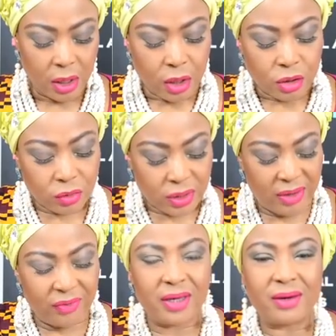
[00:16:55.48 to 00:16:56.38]
to give
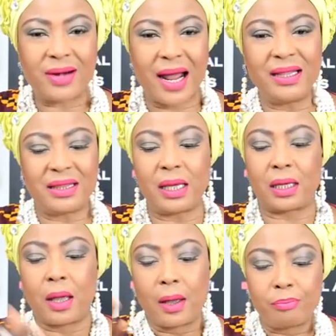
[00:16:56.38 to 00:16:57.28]
it the right
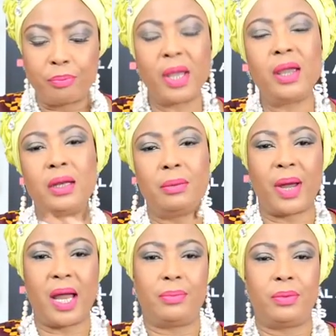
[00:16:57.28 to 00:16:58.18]
thing, being the
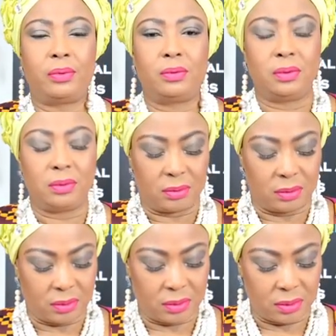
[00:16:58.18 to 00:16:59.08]
Bible.
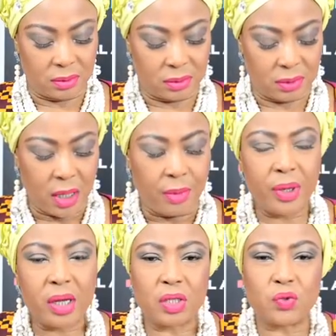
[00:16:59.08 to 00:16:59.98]

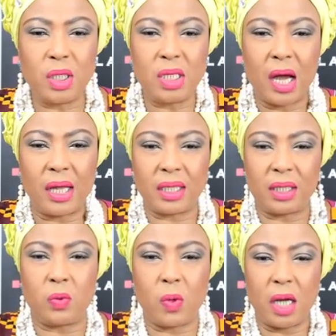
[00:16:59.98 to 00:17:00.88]
Because we know that
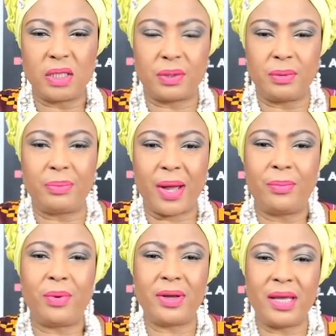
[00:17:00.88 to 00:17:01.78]
the words from the
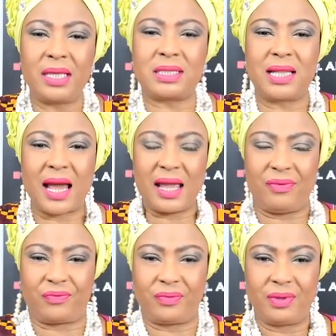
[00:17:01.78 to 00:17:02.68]
Bible is
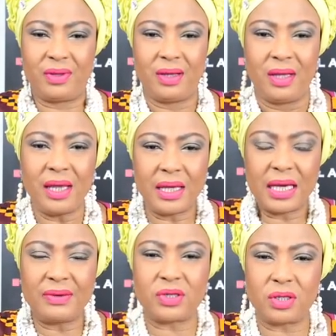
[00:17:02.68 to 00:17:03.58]
life. It
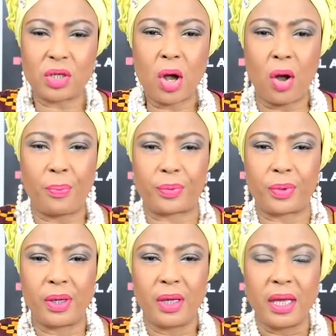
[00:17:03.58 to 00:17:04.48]
gives us hope.
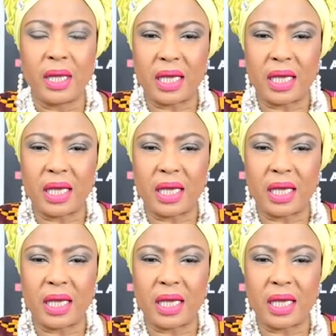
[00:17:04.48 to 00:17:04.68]
It